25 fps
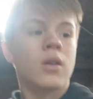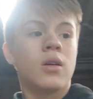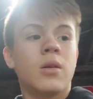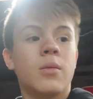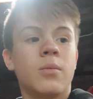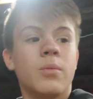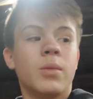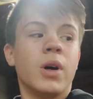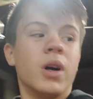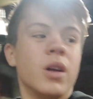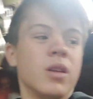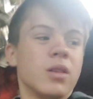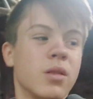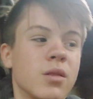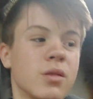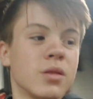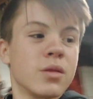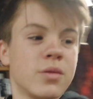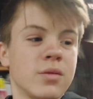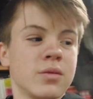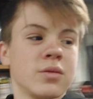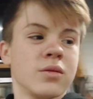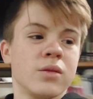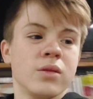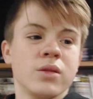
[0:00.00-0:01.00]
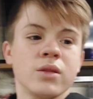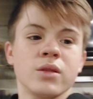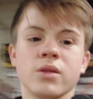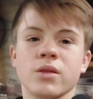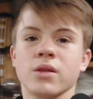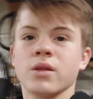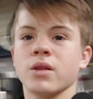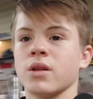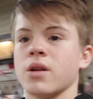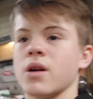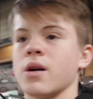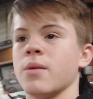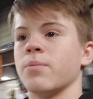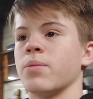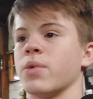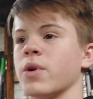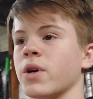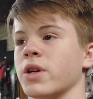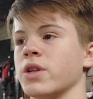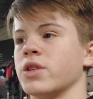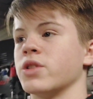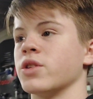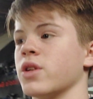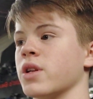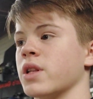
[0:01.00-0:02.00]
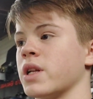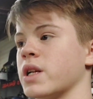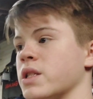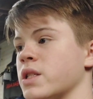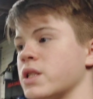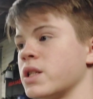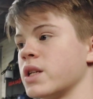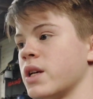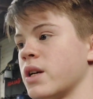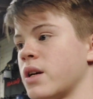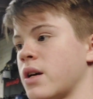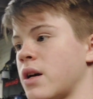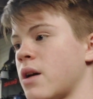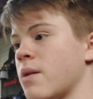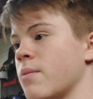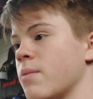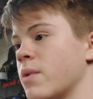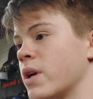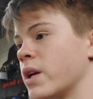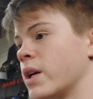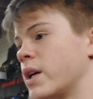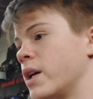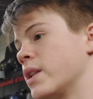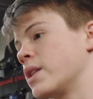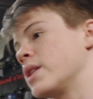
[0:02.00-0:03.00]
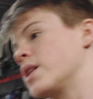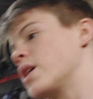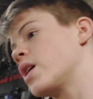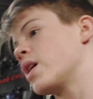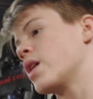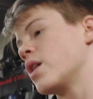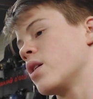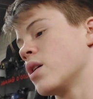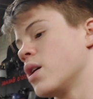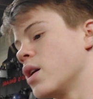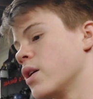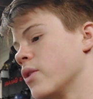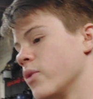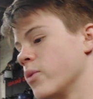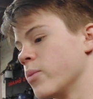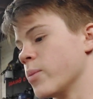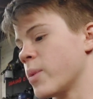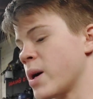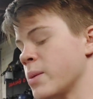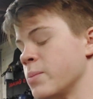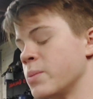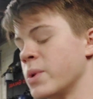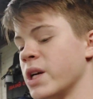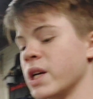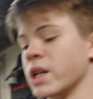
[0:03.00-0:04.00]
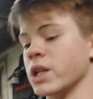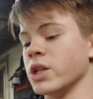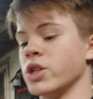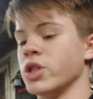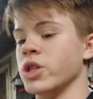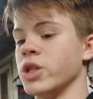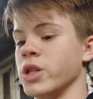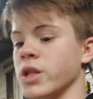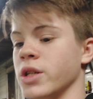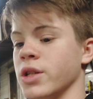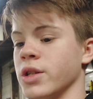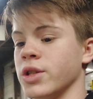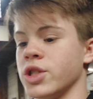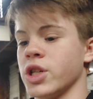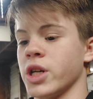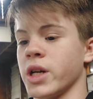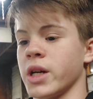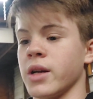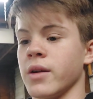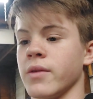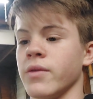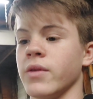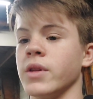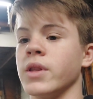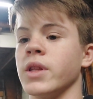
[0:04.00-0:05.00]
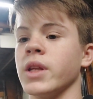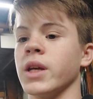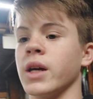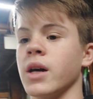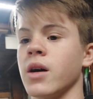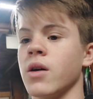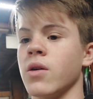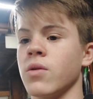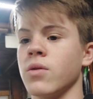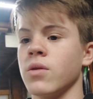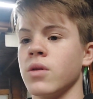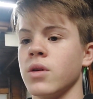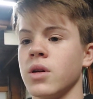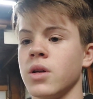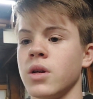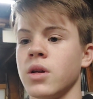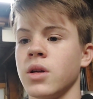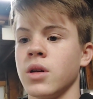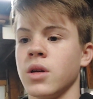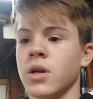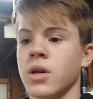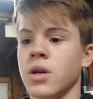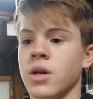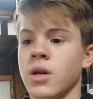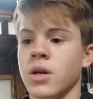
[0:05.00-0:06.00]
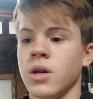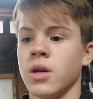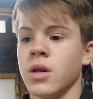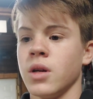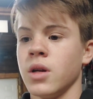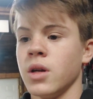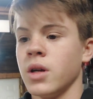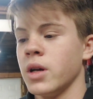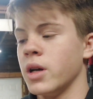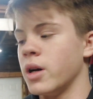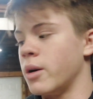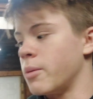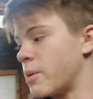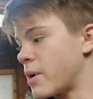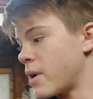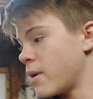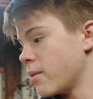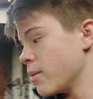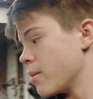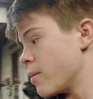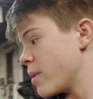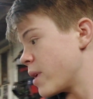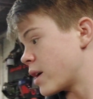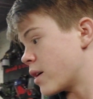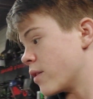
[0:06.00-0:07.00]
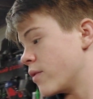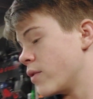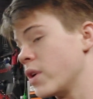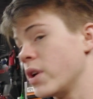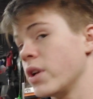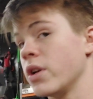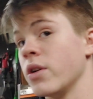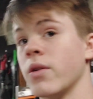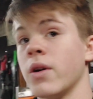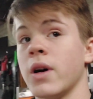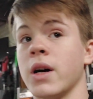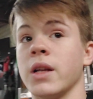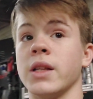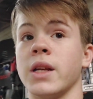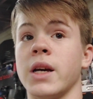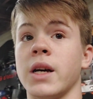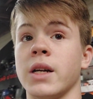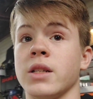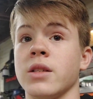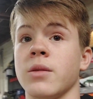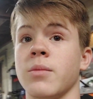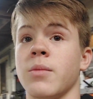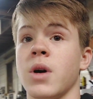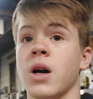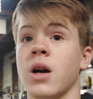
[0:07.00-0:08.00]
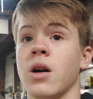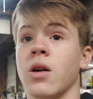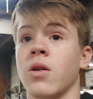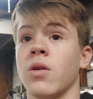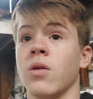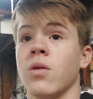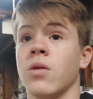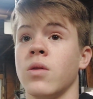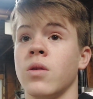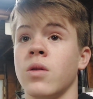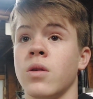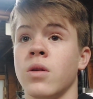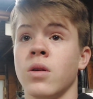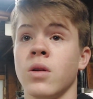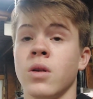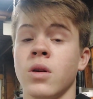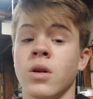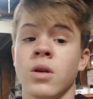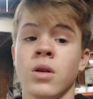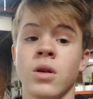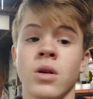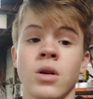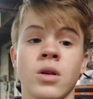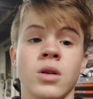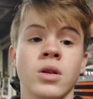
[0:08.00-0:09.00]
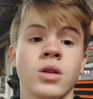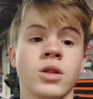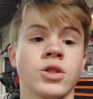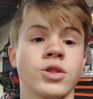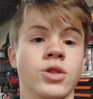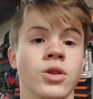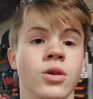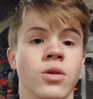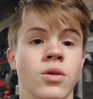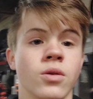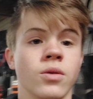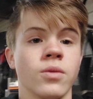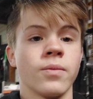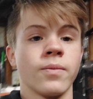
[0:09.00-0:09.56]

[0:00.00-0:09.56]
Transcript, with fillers: but I'm pretty sure that's it. I'm going to get the head off my Banshee and check everything out. I'll probably make a video on that tomorrow. So